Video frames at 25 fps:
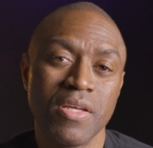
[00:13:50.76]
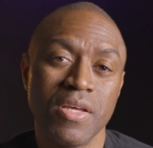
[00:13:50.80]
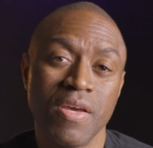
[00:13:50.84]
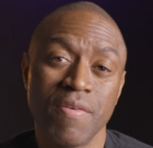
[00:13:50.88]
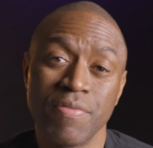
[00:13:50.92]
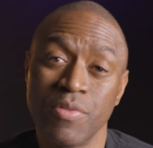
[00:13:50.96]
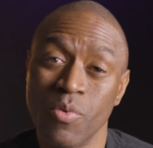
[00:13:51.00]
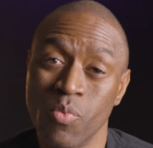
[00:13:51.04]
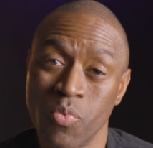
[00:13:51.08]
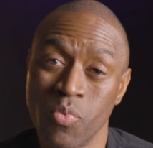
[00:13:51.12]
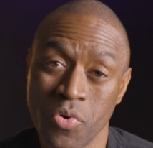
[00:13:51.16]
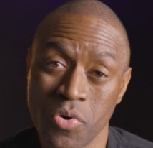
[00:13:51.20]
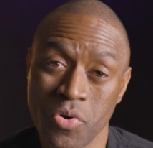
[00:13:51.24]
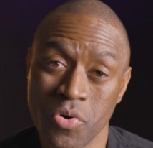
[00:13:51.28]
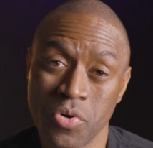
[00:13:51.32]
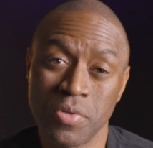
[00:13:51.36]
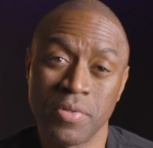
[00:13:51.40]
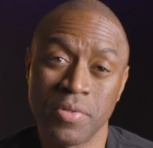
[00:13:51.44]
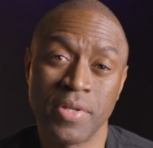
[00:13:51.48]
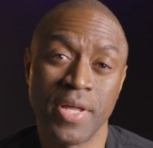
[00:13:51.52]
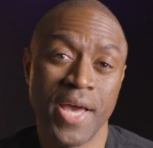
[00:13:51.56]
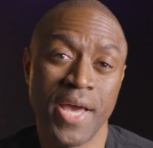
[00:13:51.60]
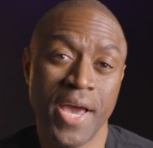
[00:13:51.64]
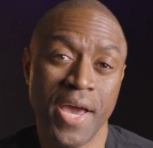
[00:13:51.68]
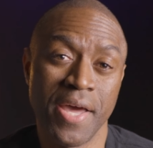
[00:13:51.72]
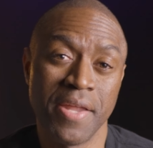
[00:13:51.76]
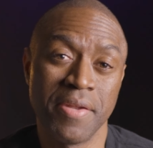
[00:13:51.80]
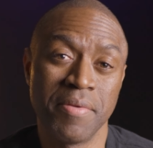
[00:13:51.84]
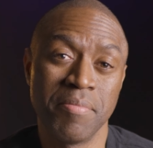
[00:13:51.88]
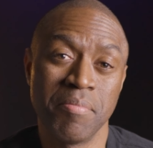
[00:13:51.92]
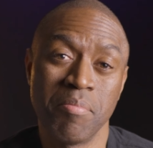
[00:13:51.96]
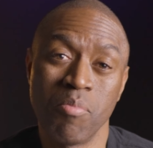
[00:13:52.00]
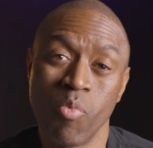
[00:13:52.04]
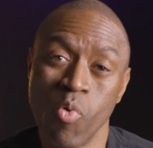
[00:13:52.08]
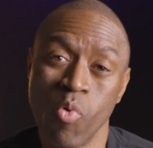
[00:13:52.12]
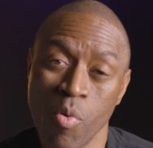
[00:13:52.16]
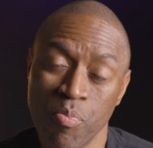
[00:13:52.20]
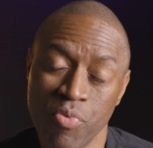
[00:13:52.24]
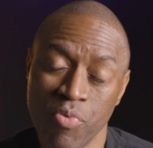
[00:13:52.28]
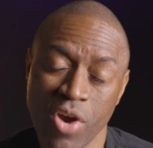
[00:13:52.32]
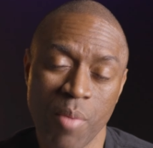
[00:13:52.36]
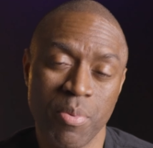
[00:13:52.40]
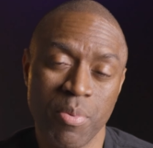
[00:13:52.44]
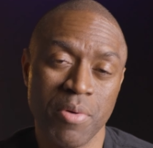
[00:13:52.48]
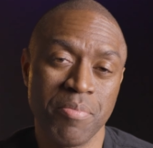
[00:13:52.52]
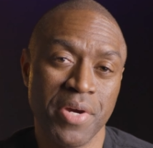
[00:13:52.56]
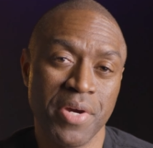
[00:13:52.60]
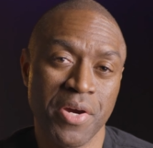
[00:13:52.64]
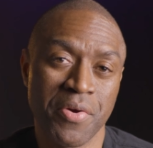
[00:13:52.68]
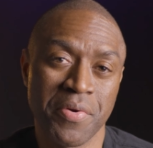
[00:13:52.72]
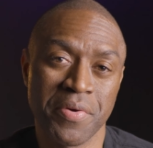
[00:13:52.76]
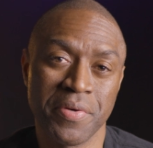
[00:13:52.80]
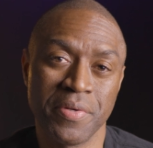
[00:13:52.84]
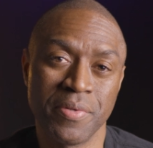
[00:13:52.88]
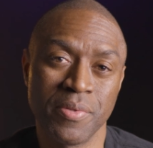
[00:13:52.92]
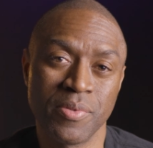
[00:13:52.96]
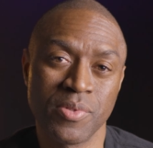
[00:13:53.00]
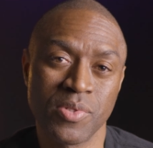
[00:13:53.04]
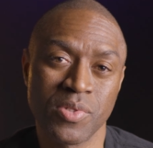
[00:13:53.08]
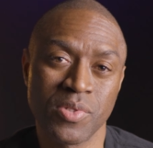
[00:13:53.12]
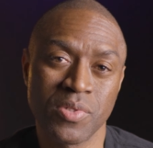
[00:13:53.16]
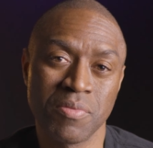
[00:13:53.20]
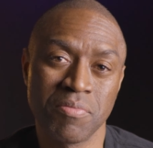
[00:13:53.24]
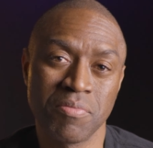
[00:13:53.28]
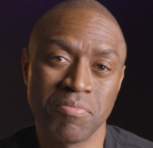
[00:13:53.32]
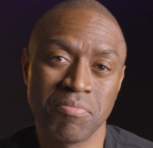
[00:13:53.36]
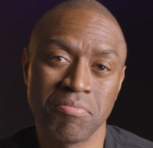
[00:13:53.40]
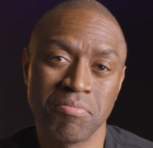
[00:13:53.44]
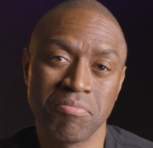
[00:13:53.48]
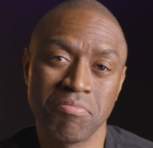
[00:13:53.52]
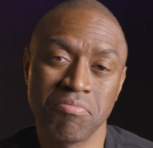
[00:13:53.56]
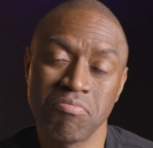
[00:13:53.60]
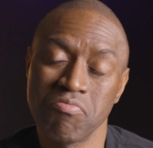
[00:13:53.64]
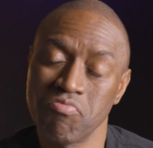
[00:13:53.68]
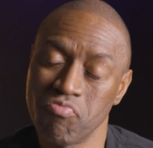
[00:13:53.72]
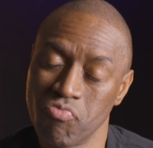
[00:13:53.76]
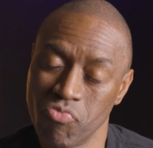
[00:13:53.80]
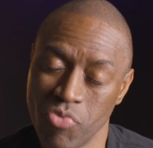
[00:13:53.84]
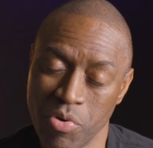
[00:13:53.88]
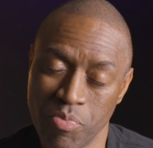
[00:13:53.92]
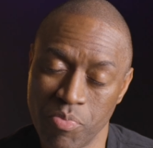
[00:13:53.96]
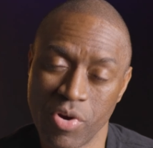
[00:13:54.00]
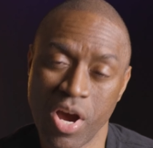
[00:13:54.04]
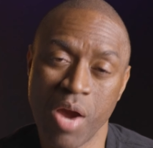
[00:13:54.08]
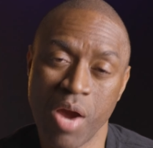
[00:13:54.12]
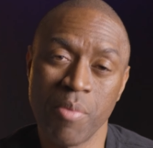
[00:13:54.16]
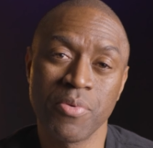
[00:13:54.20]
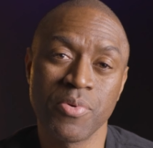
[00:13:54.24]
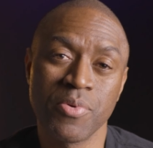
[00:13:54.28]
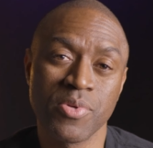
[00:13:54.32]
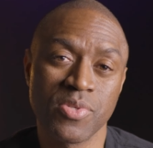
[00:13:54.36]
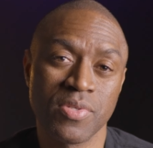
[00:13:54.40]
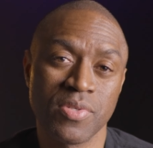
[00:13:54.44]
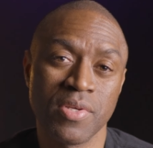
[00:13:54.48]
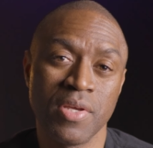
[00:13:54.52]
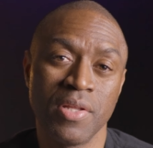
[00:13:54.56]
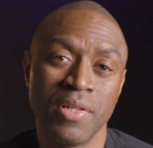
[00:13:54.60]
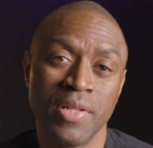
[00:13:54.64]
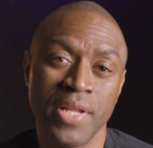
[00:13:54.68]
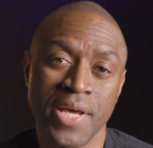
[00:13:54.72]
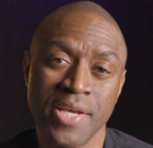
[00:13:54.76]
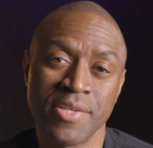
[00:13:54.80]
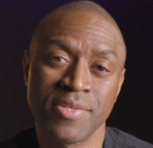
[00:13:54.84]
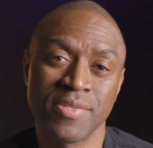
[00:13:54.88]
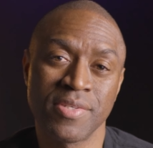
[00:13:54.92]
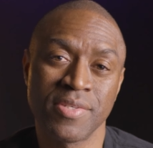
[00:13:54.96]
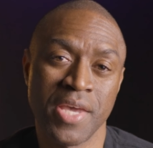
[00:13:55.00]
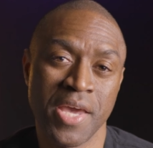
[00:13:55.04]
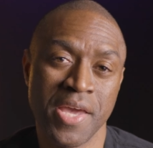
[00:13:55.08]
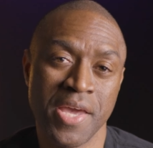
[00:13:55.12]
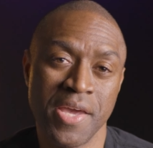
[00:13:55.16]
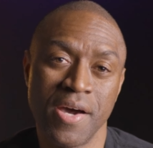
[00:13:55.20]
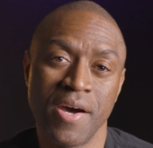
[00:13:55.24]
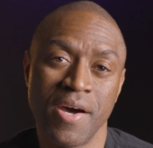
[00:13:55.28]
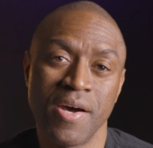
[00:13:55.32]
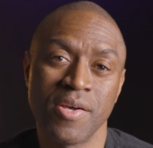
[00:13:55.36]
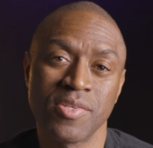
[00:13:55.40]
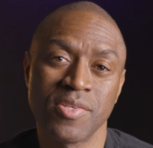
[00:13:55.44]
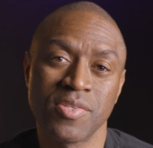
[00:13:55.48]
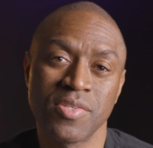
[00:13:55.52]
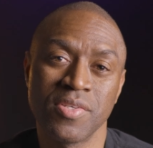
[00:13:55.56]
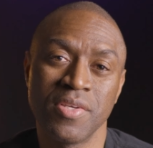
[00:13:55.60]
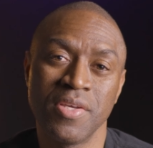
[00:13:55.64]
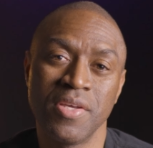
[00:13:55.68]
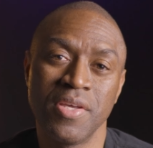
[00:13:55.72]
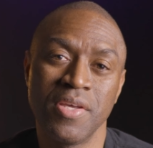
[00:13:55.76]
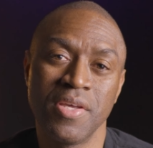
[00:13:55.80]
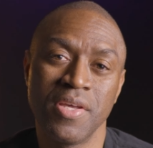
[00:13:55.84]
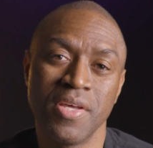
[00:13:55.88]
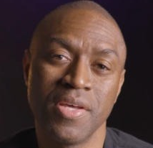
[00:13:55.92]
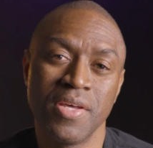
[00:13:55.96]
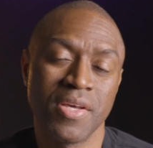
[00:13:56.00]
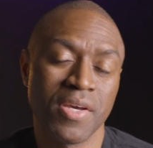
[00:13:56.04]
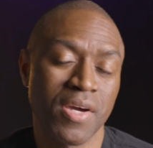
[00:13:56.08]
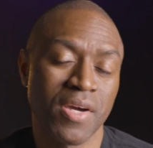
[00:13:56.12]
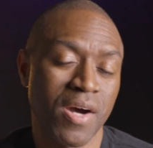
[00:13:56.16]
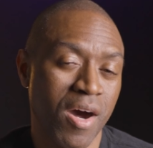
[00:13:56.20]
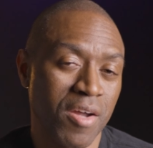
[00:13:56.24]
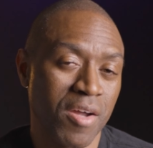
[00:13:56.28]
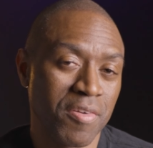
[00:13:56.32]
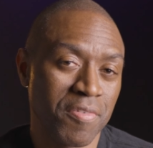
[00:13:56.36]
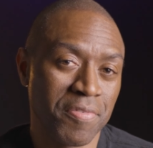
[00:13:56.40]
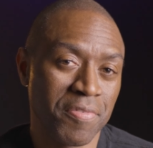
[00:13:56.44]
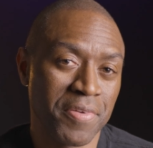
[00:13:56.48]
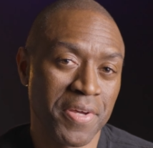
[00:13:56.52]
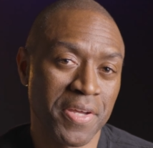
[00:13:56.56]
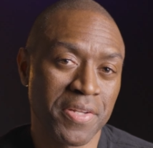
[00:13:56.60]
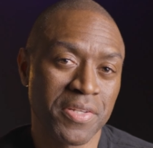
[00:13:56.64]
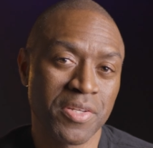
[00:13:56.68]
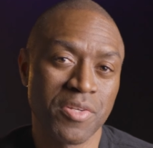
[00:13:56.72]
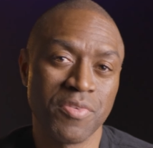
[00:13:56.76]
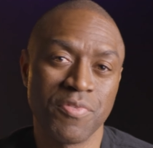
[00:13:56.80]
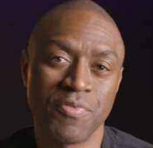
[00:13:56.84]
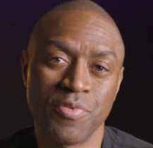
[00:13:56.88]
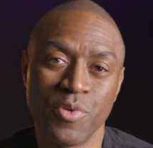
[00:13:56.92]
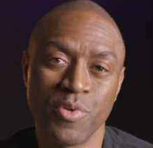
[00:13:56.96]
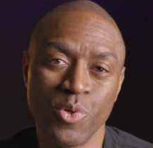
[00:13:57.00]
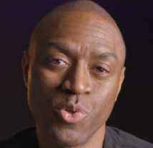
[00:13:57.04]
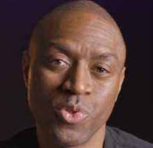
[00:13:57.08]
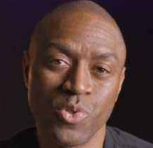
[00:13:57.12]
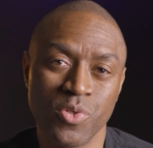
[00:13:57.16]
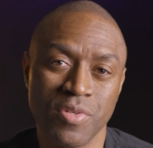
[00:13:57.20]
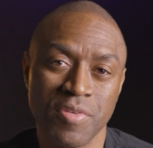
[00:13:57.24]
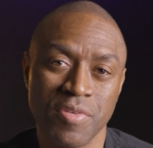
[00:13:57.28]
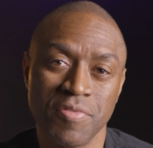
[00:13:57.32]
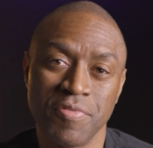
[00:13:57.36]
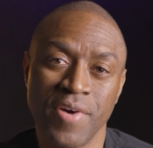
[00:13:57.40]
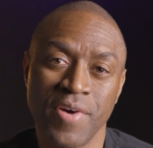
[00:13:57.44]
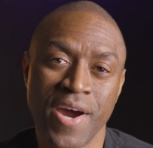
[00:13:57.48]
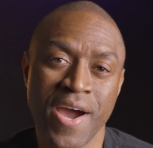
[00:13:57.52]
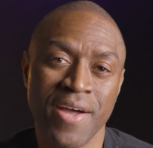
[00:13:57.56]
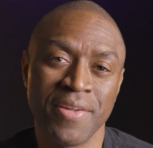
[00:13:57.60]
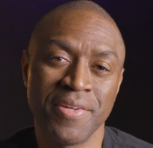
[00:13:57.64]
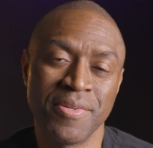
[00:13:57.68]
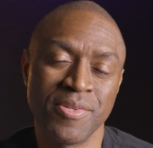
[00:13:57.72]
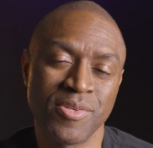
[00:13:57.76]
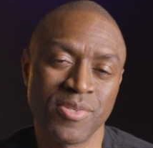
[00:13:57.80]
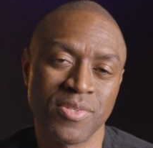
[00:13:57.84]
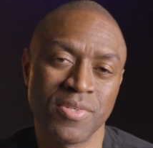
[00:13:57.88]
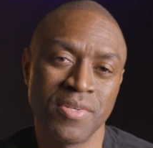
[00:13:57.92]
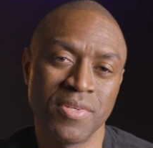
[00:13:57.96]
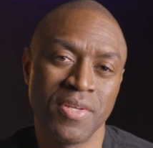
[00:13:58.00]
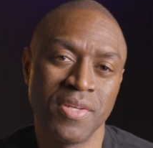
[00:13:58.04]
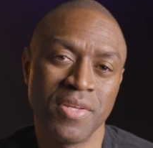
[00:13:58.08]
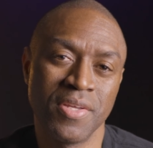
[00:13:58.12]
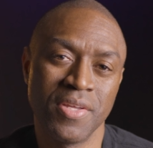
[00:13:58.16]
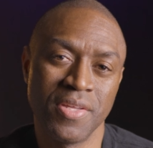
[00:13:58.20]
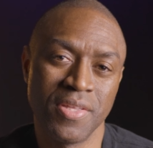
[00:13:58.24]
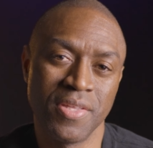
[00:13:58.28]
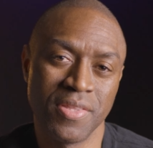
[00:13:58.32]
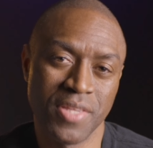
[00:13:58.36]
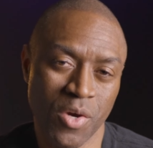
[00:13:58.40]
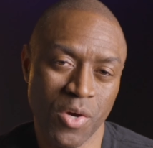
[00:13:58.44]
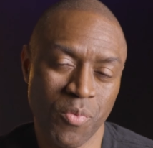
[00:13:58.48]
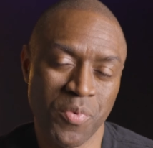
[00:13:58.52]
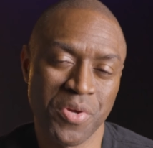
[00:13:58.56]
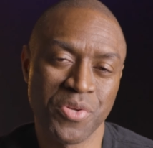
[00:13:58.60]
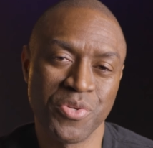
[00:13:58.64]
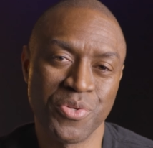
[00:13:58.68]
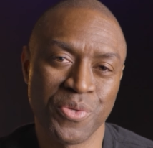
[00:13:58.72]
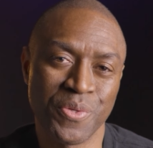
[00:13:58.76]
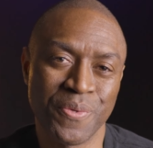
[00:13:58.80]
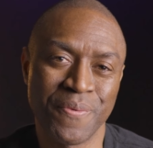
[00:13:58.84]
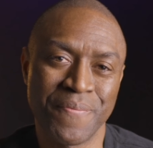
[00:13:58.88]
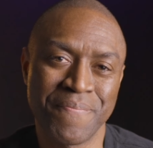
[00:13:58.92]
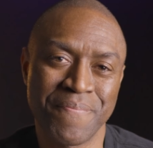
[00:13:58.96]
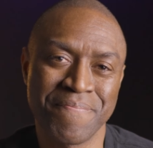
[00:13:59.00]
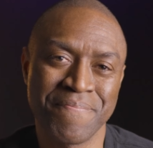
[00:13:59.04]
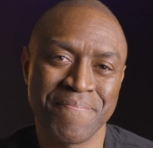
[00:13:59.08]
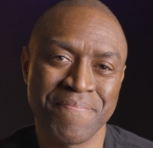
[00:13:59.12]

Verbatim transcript: if the world had more proper burials, we probably would see less chaos, conflict, confusion, and violence that we do.